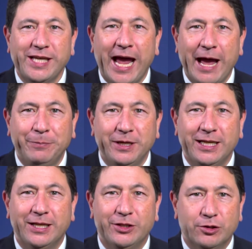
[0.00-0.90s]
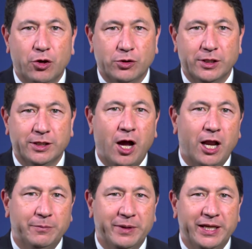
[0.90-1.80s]
happening in the local
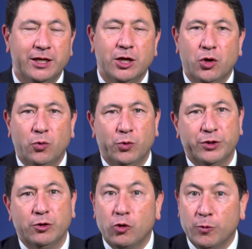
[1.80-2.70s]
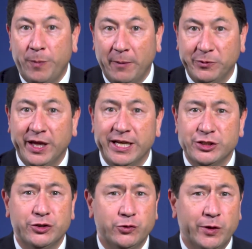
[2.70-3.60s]
economy, with the local
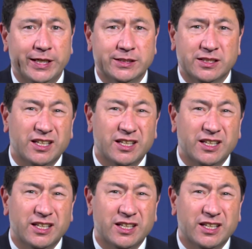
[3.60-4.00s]
population trends,